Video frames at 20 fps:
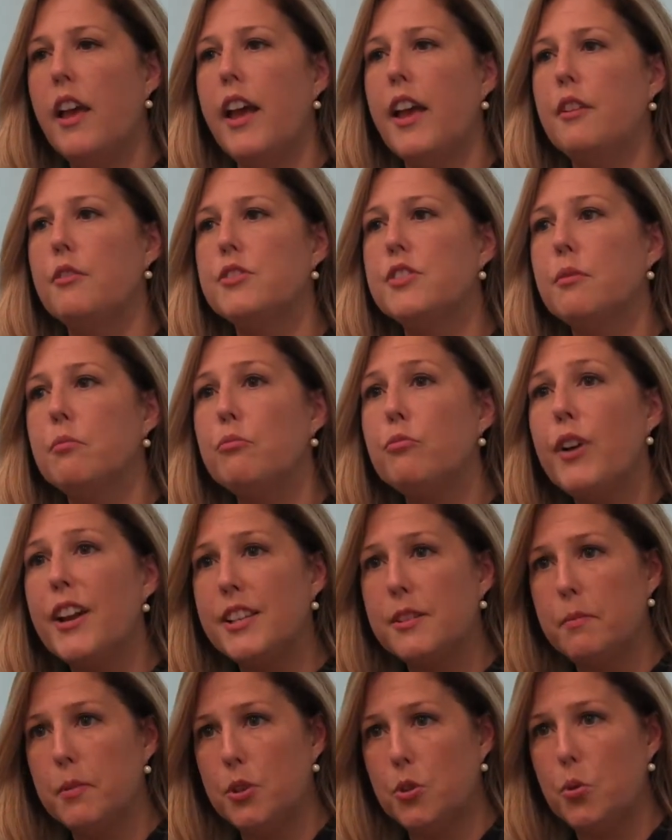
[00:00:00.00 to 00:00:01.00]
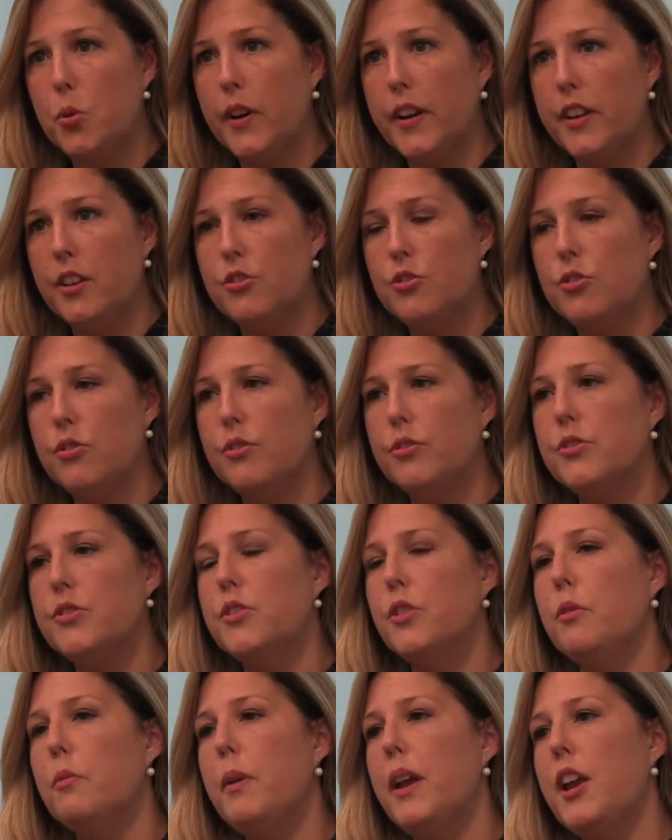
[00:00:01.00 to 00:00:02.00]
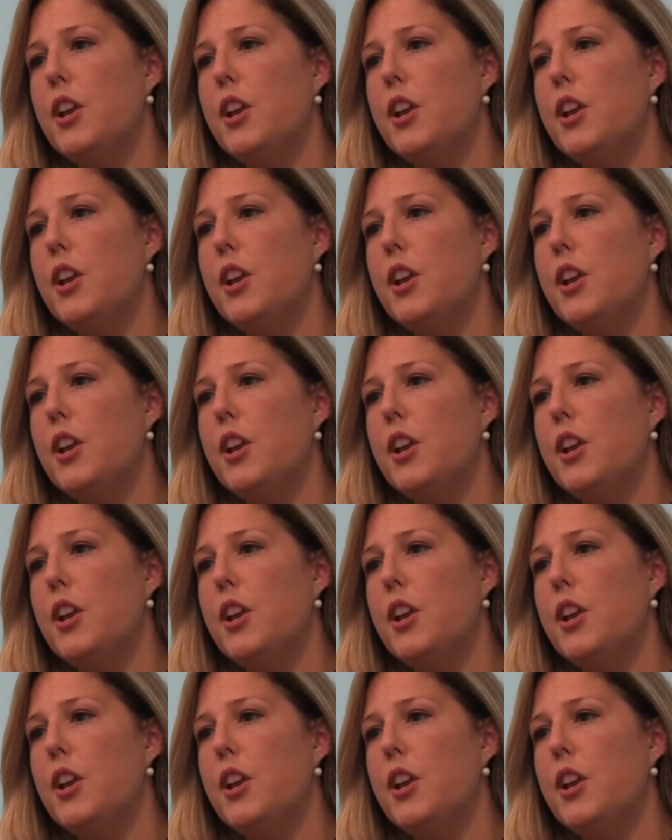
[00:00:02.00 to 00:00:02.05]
and some respiratory issues. So